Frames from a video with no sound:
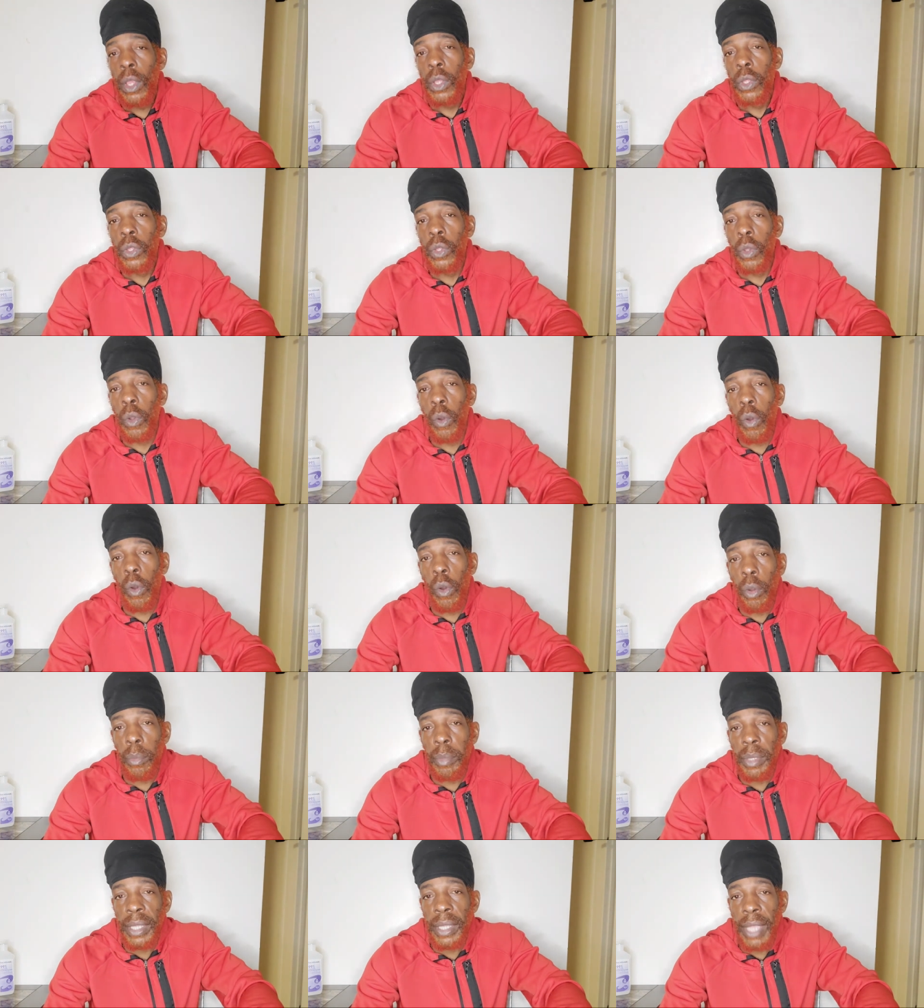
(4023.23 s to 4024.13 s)
So,
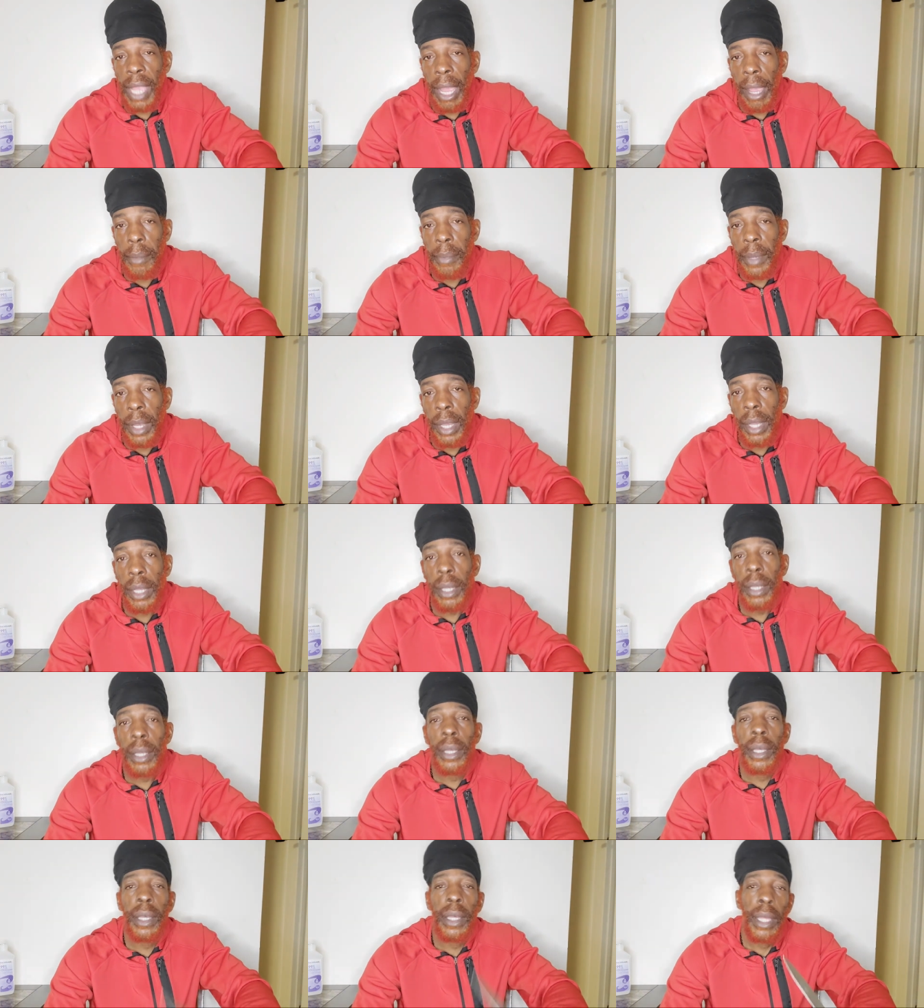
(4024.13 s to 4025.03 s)
Obi Taga,
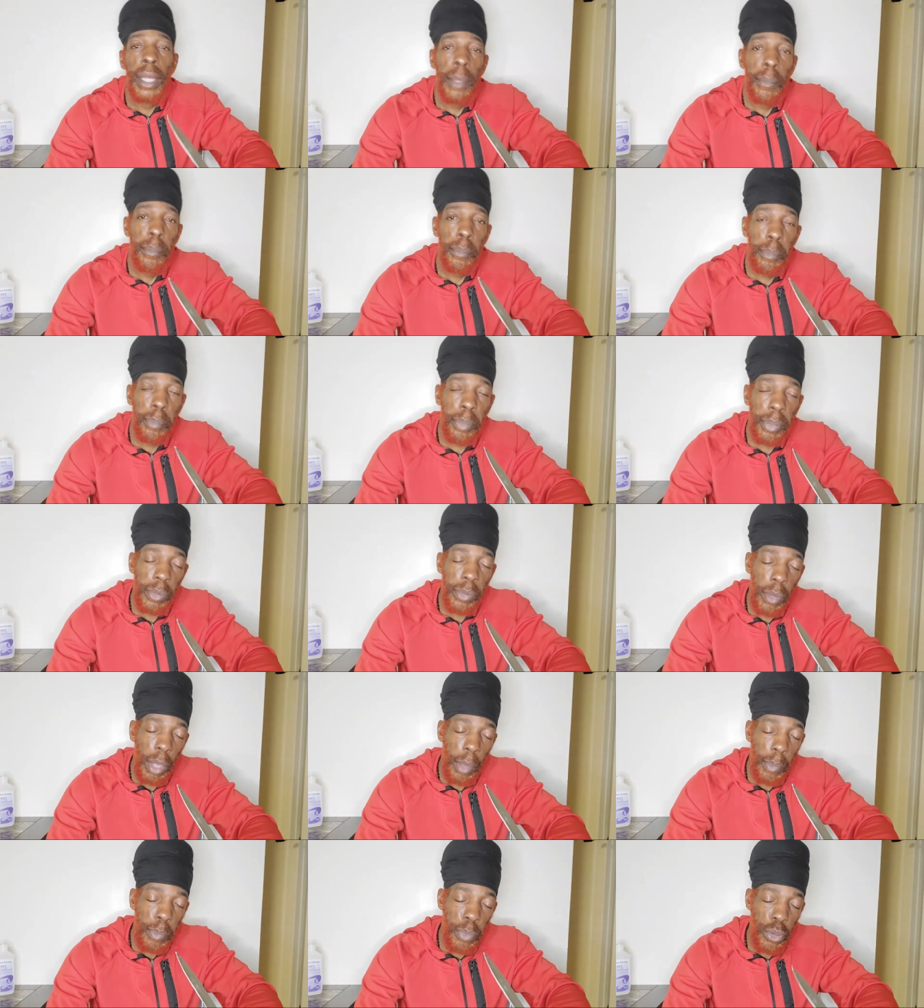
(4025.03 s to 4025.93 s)

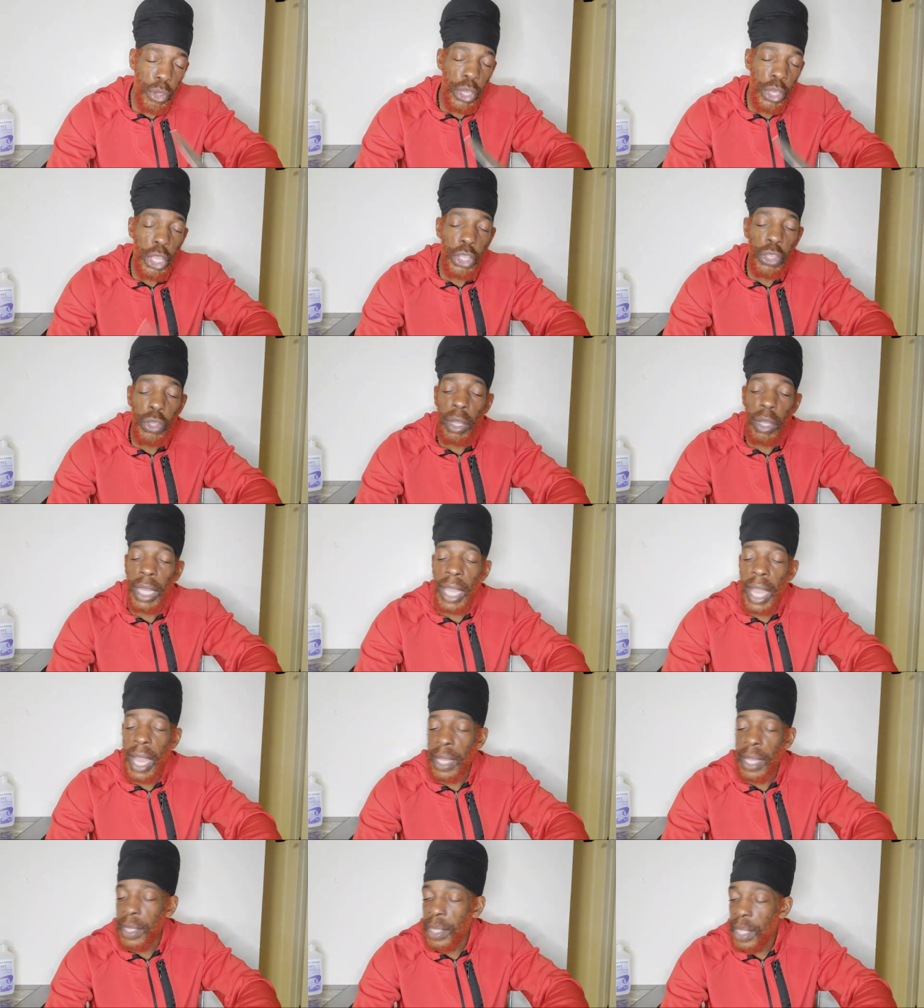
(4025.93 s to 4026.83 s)
appreciate you
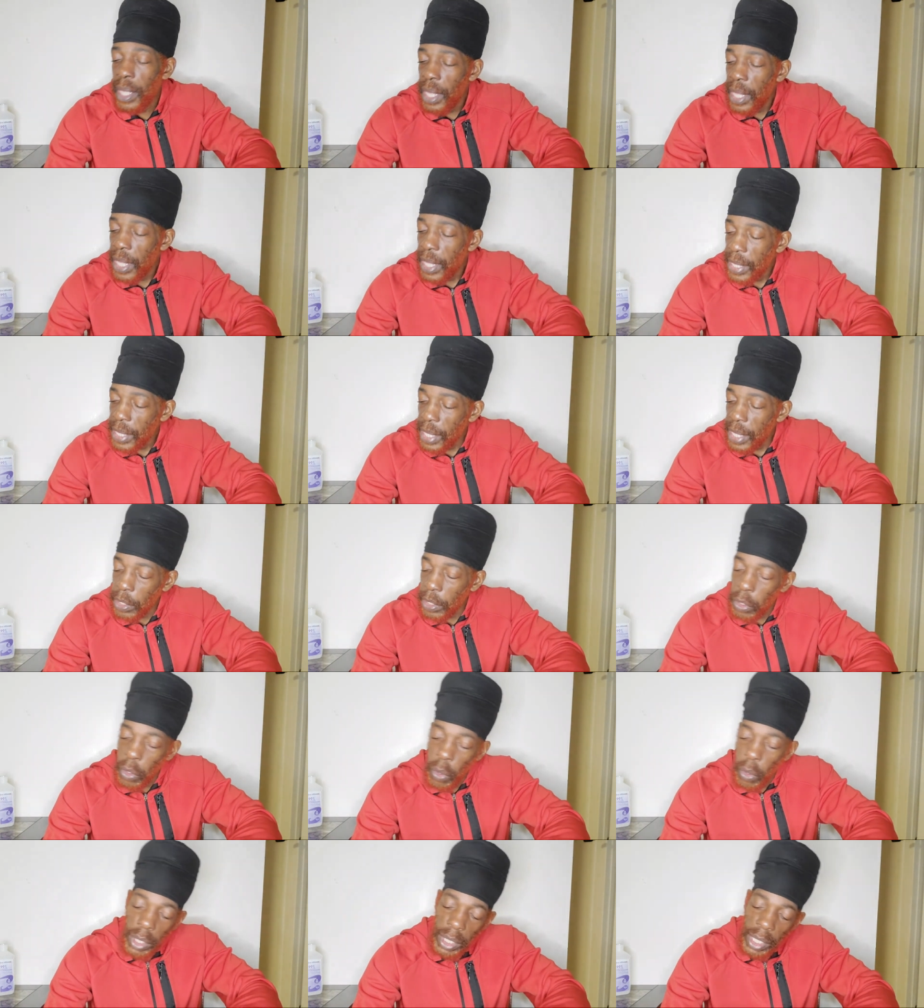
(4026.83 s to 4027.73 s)
guys.
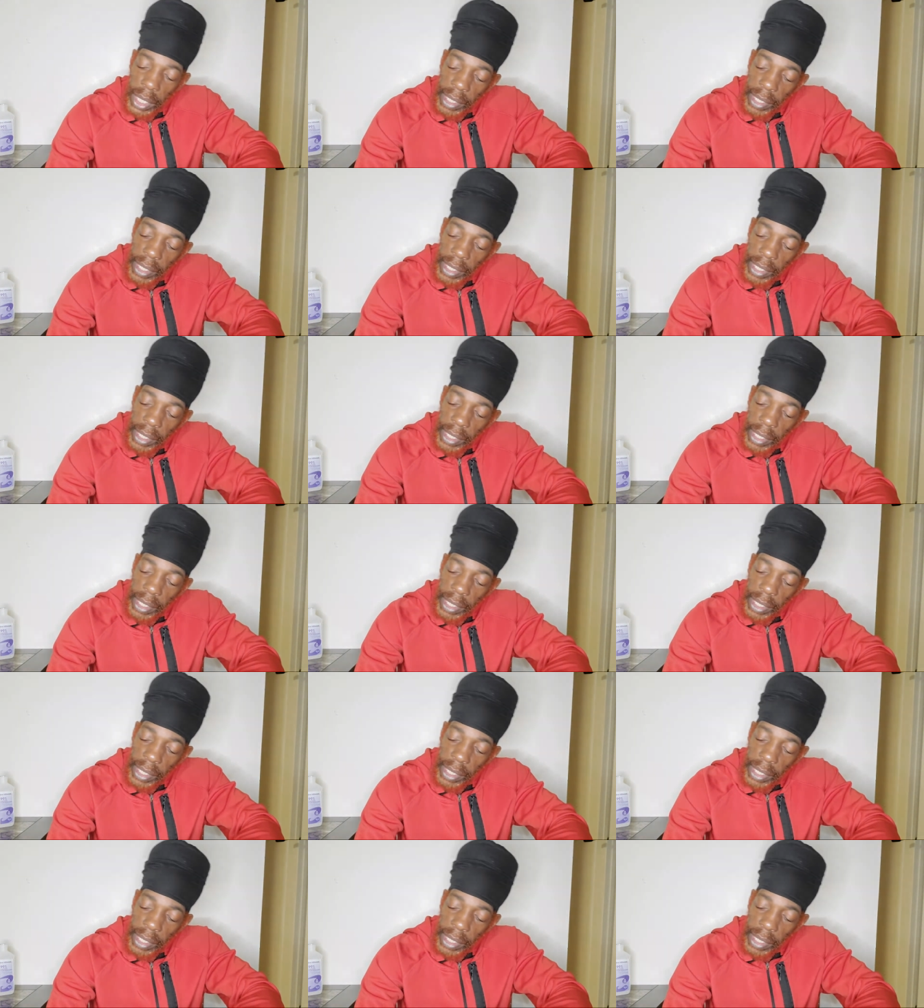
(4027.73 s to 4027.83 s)
Go on the